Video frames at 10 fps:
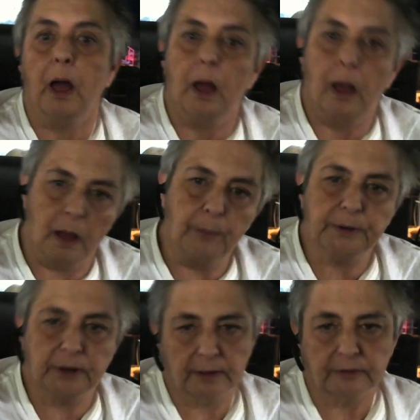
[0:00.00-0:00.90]
up
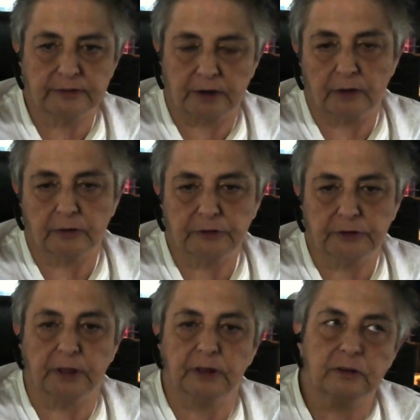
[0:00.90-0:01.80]
and downstairs to
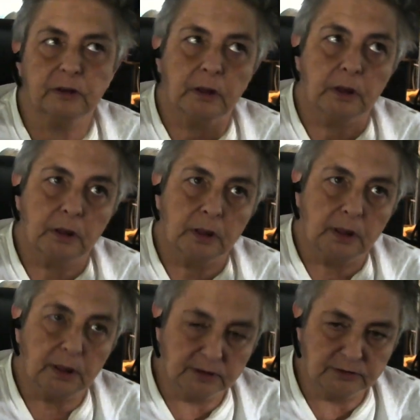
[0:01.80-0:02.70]
get
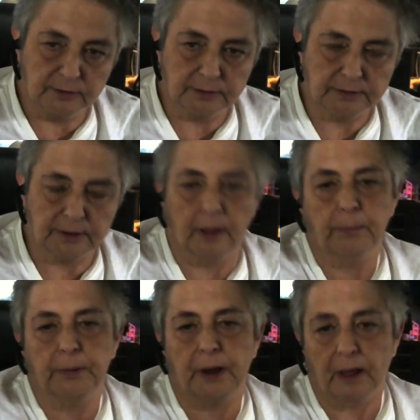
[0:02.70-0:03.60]
into the tub
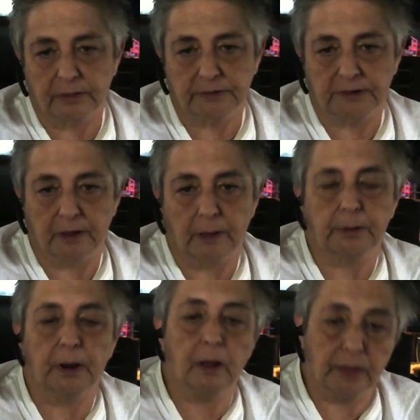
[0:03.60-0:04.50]
and out of the tub
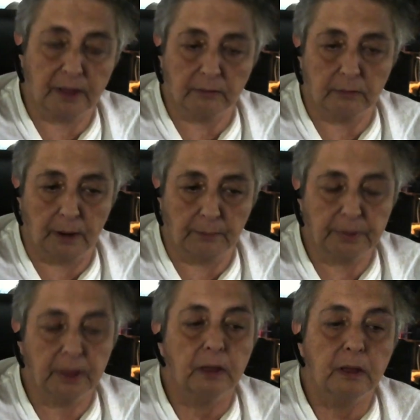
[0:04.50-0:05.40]
and all that crap,
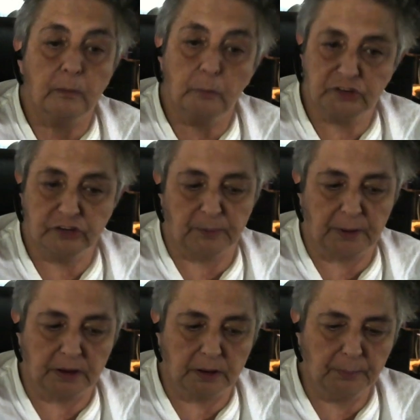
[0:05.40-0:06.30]
which is a
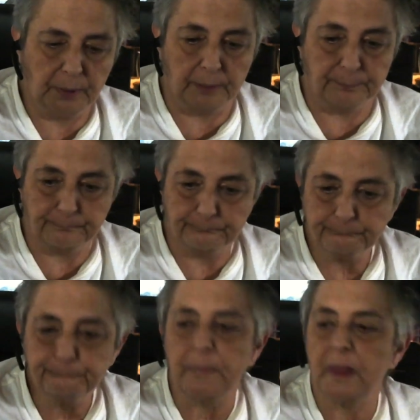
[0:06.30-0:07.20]
pain in the butt.
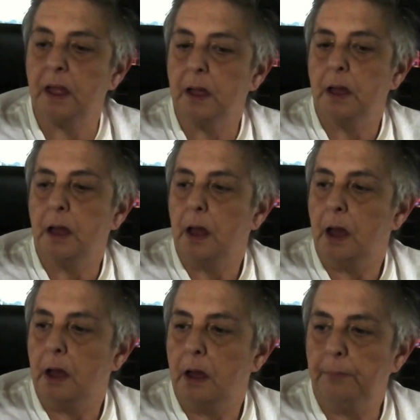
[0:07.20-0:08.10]

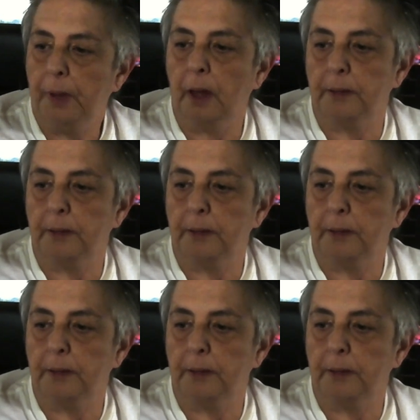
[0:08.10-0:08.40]
But